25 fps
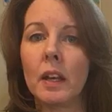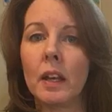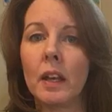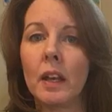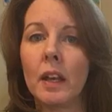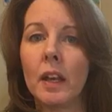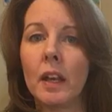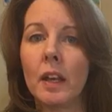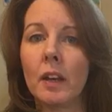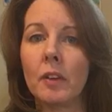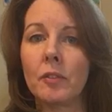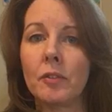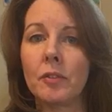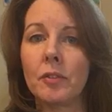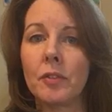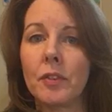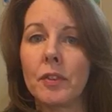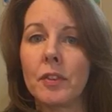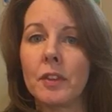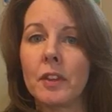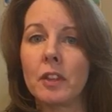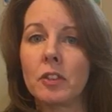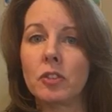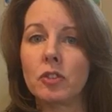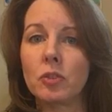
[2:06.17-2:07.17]
If
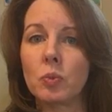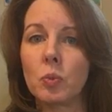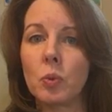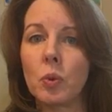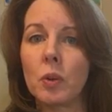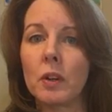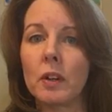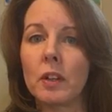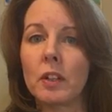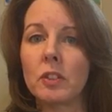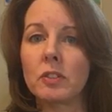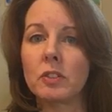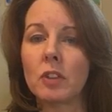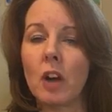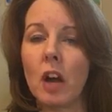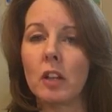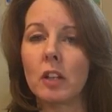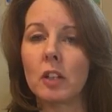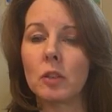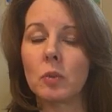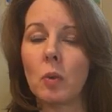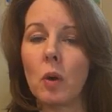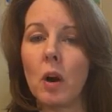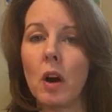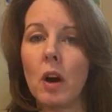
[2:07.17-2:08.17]
this were a
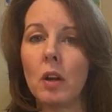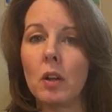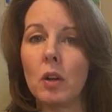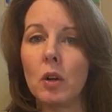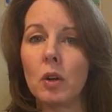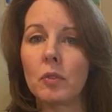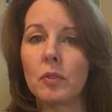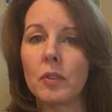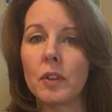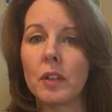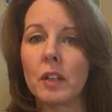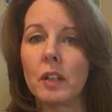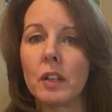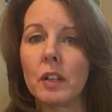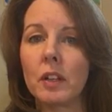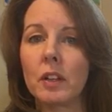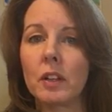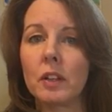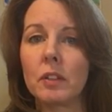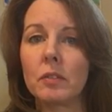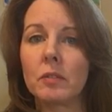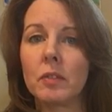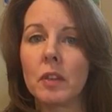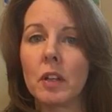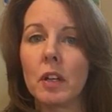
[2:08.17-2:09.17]
solid wall over
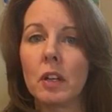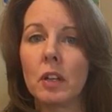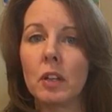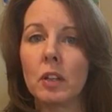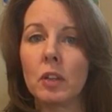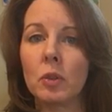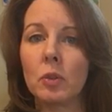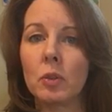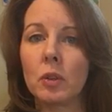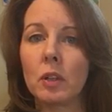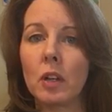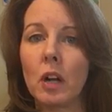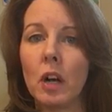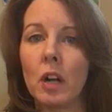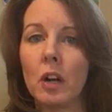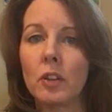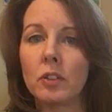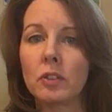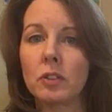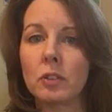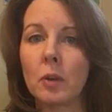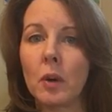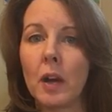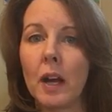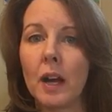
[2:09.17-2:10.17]
here, you could
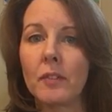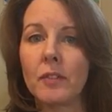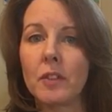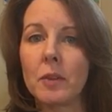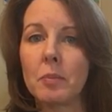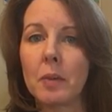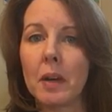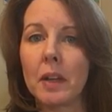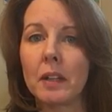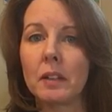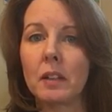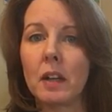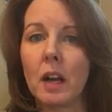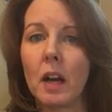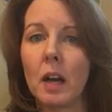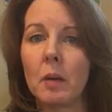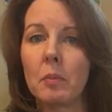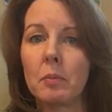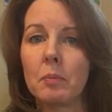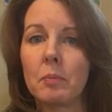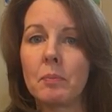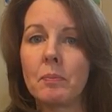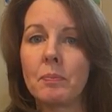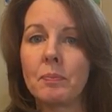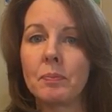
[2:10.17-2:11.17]
also have the bed
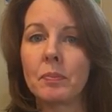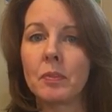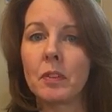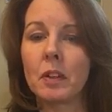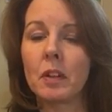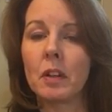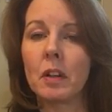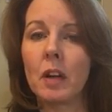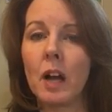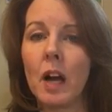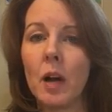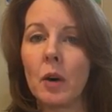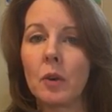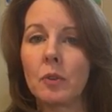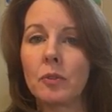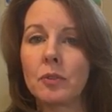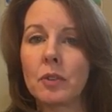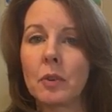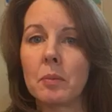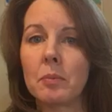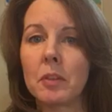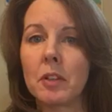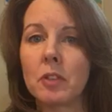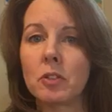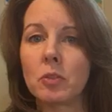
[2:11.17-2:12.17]
come out
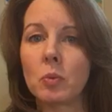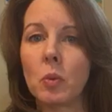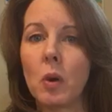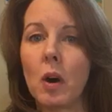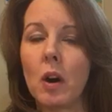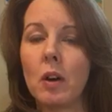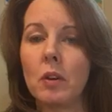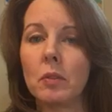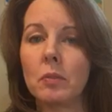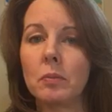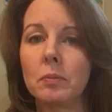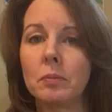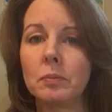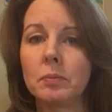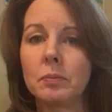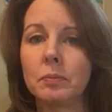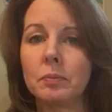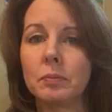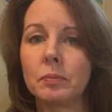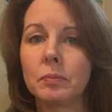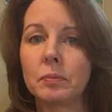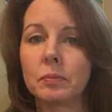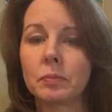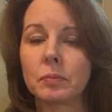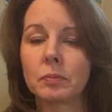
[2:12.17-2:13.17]
from this wall.
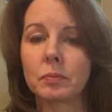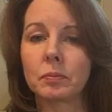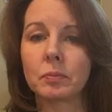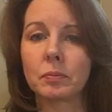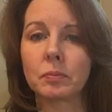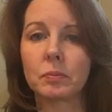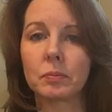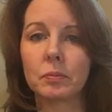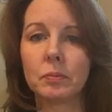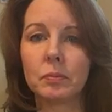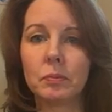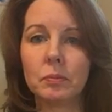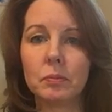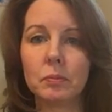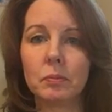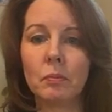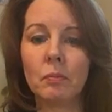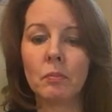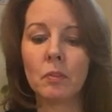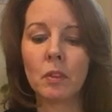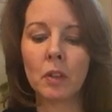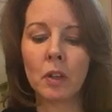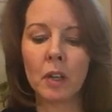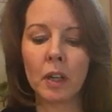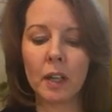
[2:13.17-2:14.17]

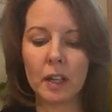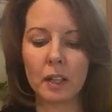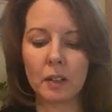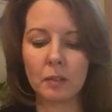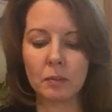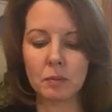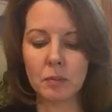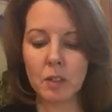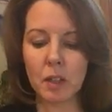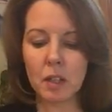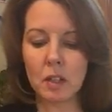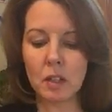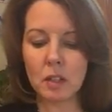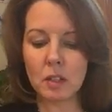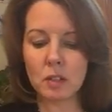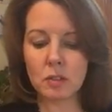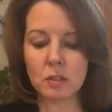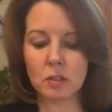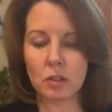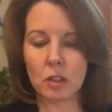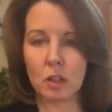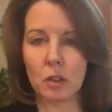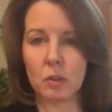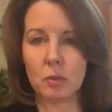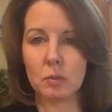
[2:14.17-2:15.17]
Okay,
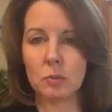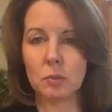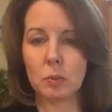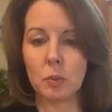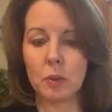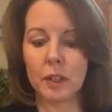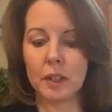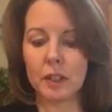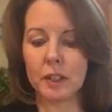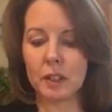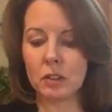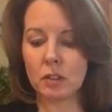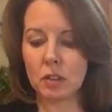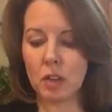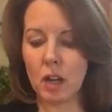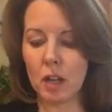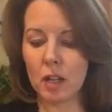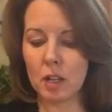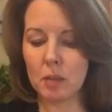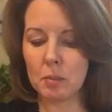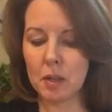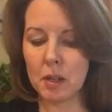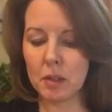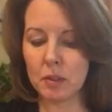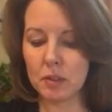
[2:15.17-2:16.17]
so we're going to
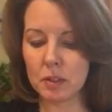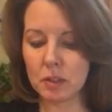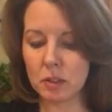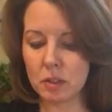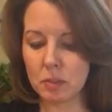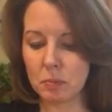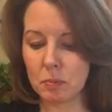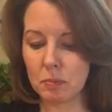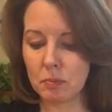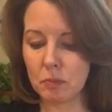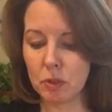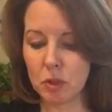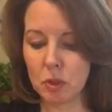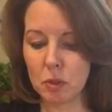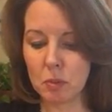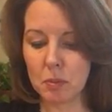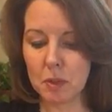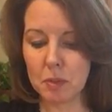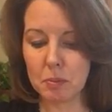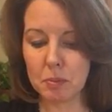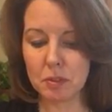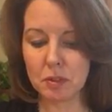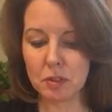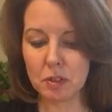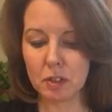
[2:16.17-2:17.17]
talk about this room
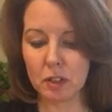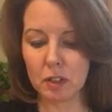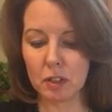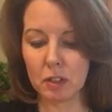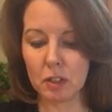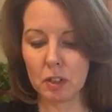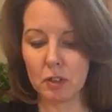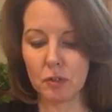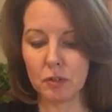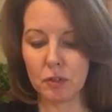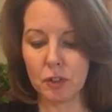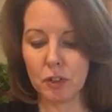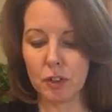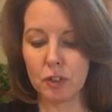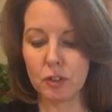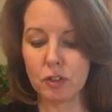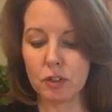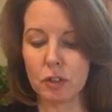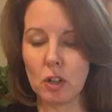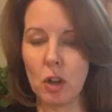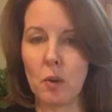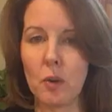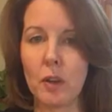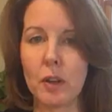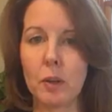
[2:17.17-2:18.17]
in particular, first
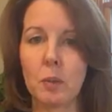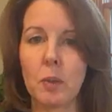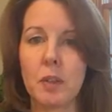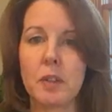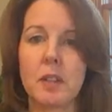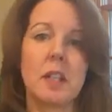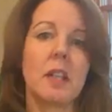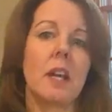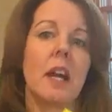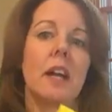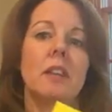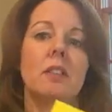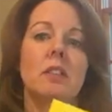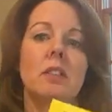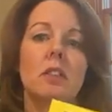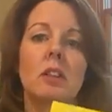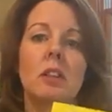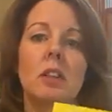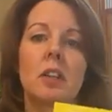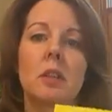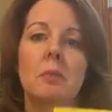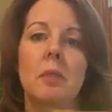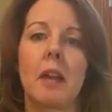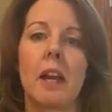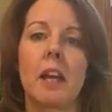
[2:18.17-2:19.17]
showing what the ideal
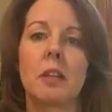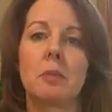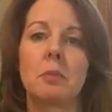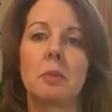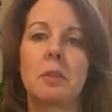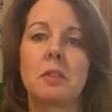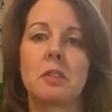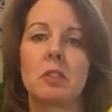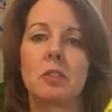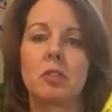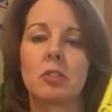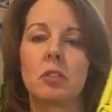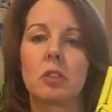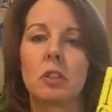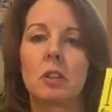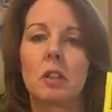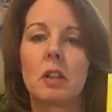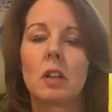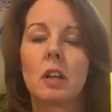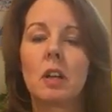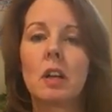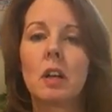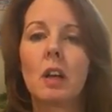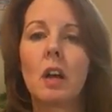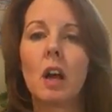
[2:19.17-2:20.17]
command position
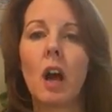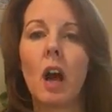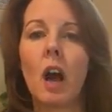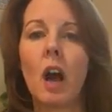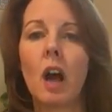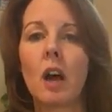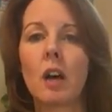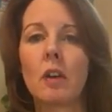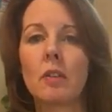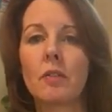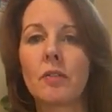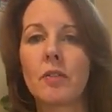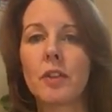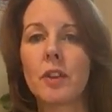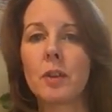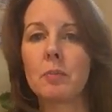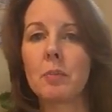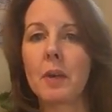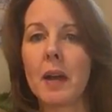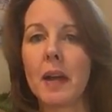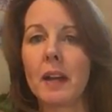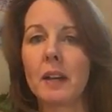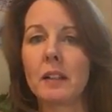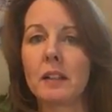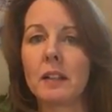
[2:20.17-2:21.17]
of the
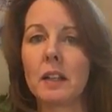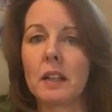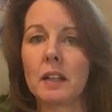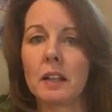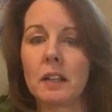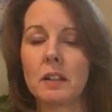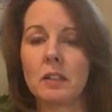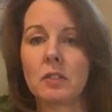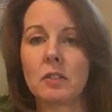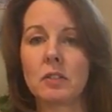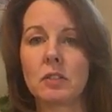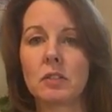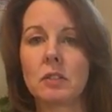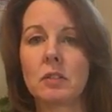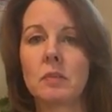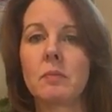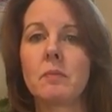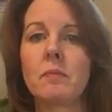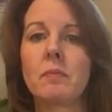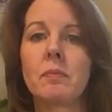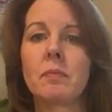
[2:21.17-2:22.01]
bed is.